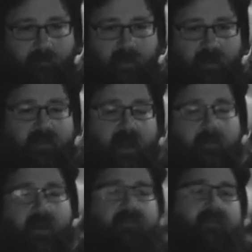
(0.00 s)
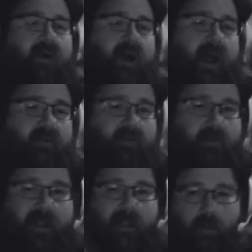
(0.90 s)
It's not my fault. I was
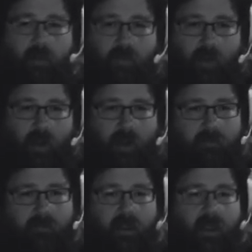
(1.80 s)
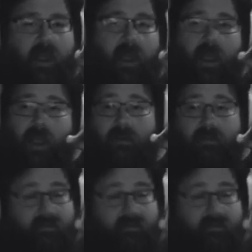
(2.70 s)
right. You were wrong. And